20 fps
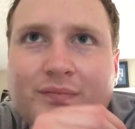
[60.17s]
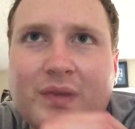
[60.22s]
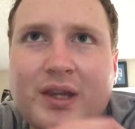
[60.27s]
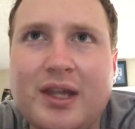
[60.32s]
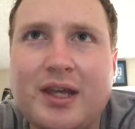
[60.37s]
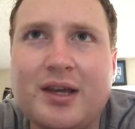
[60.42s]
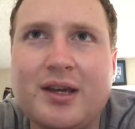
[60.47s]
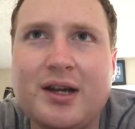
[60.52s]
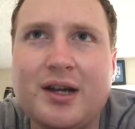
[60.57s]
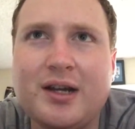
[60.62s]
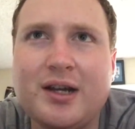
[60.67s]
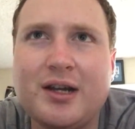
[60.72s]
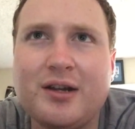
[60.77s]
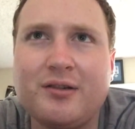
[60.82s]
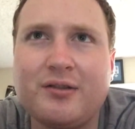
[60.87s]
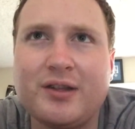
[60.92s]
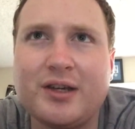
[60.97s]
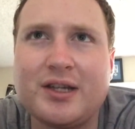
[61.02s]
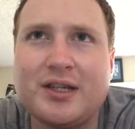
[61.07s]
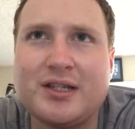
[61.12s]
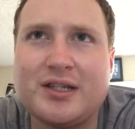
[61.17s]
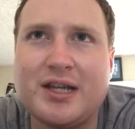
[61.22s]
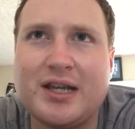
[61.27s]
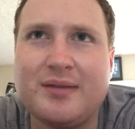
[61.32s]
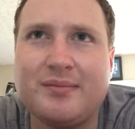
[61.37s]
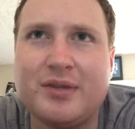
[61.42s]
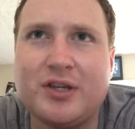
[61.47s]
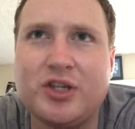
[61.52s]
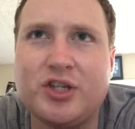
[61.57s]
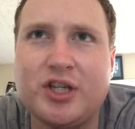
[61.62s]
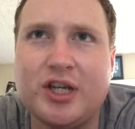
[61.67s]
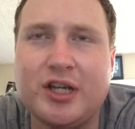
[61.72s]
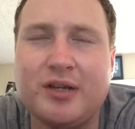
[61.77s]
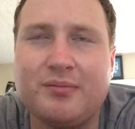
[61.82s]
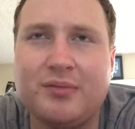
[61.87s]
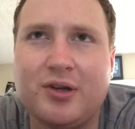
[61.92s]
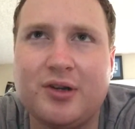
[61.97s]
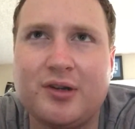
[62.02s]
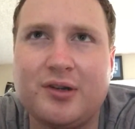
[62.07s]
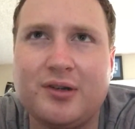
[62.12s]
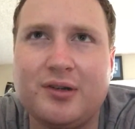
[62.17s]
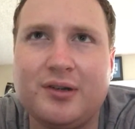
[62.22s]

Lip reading: He got out of the containment chamber